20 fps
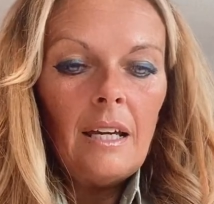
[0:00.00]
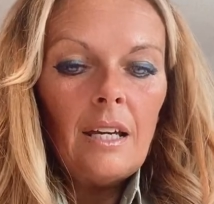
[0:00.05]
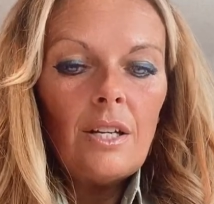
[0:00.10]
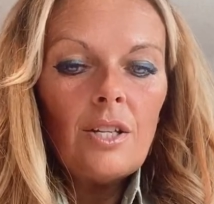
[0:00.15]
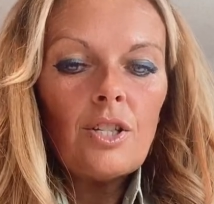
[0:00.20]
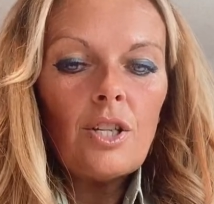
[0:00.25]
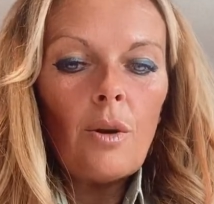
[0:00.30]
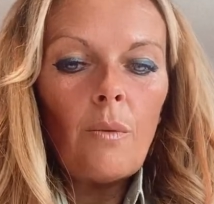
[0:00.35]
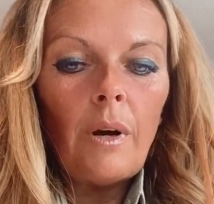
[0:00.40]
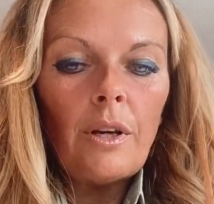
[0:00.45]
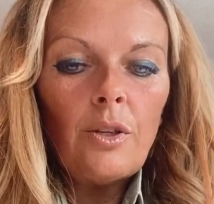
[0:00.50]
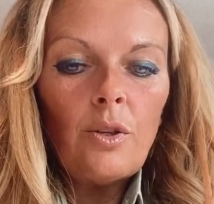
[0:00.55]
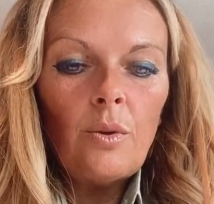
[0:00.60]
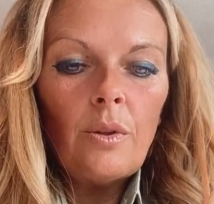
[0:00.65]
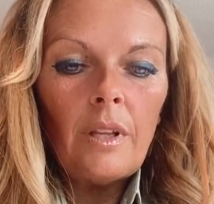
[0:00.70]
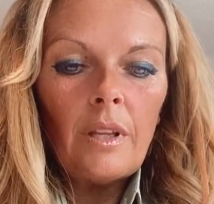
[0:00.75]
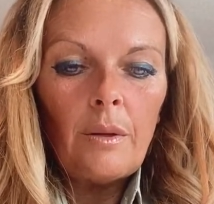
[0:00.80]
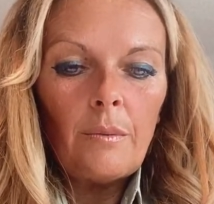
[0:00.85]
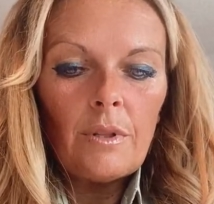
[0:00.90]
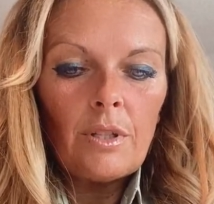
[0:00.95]
So I knew
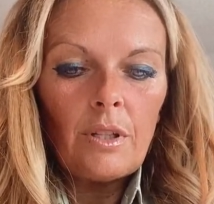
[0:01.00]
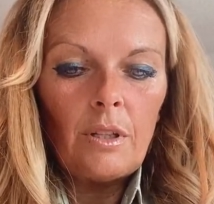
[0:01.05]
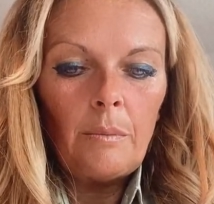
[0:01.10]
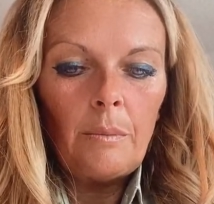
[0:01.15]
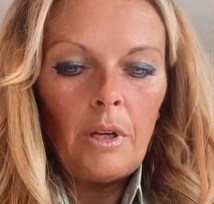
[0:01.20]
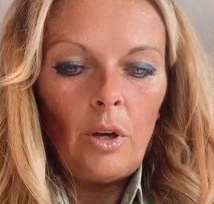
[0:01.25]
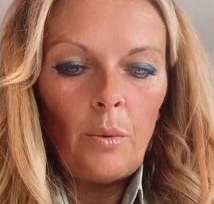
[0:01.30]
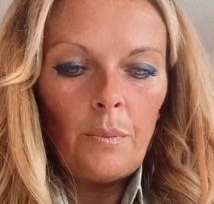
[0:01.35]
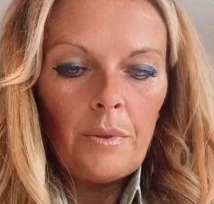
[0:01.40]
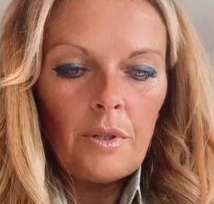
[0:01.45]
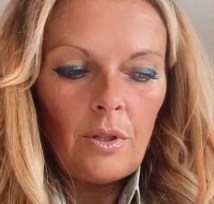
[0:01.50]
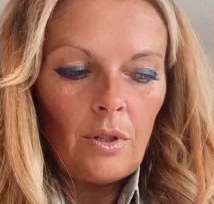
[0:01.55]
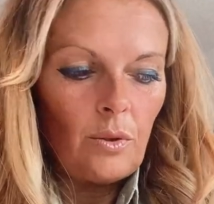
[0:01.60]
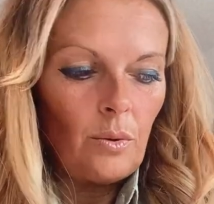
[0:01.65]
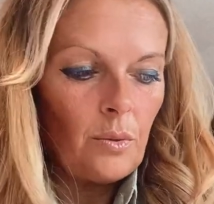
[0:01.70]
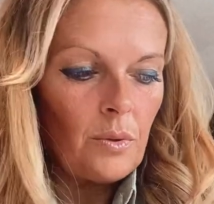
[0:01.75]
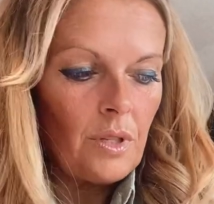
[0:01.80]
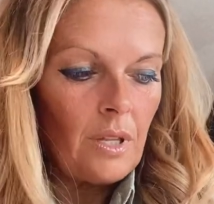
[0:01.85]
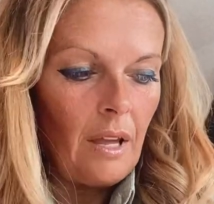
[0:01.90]
that there was going to be obstacles.